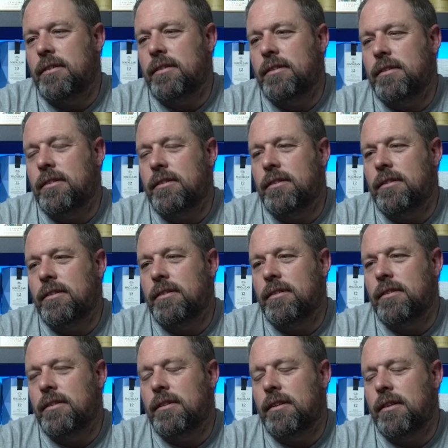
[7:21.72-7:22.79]

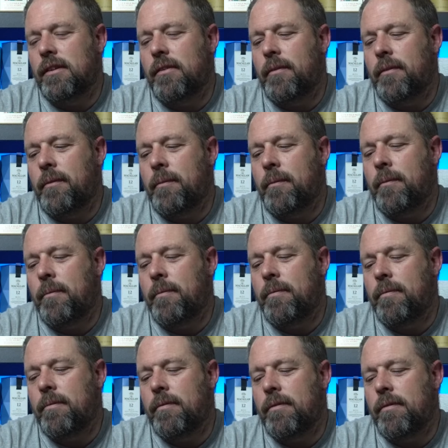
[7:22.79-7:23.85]

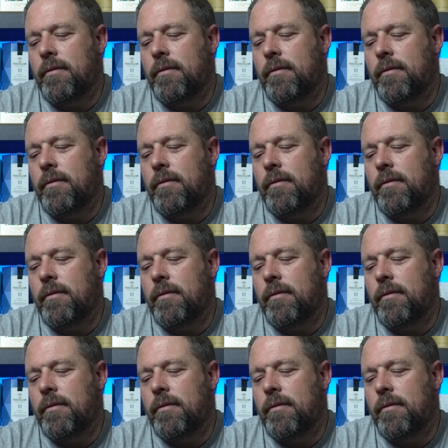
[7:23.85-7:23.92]
[no speech]